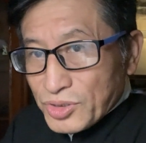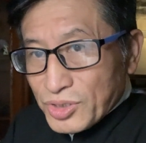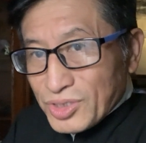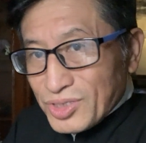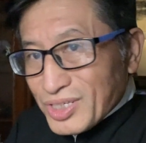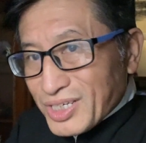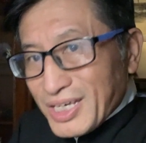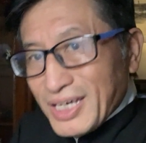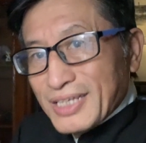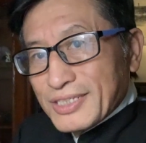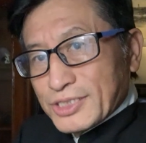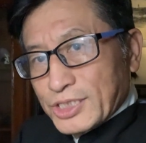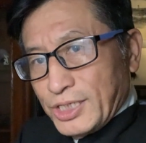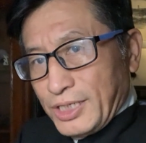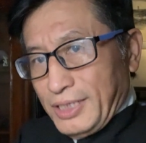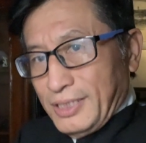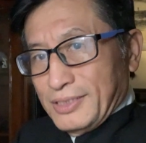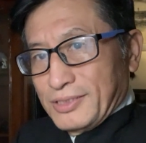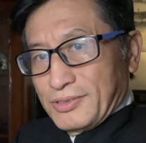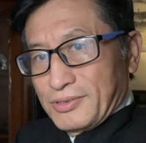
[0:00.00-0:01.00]
You can't
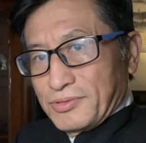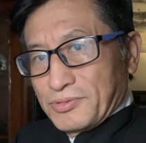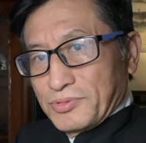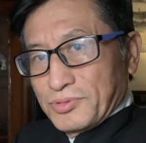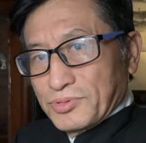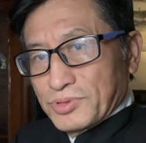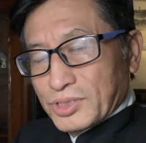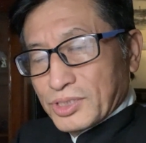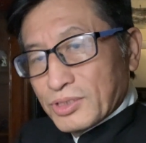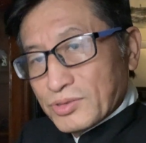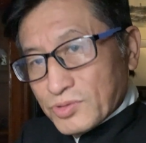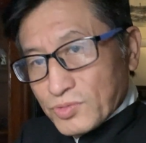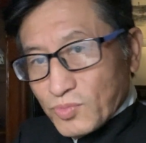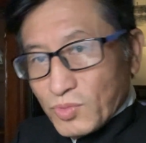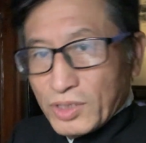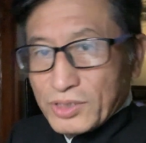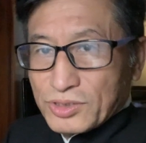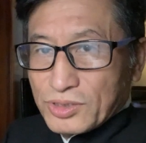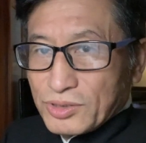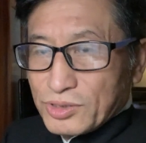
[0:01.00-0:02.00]
change the rules, because
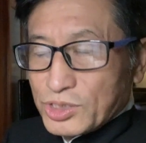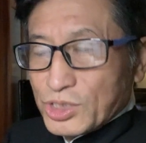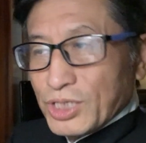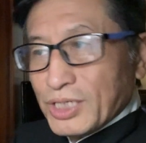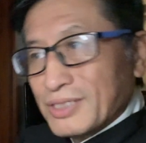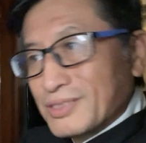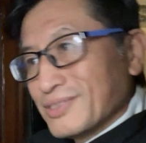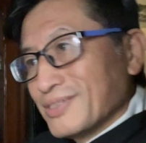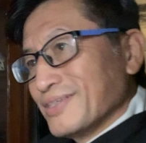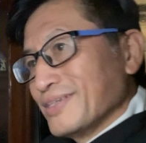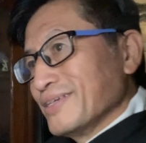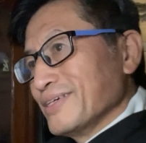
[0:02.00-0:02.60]
once you change,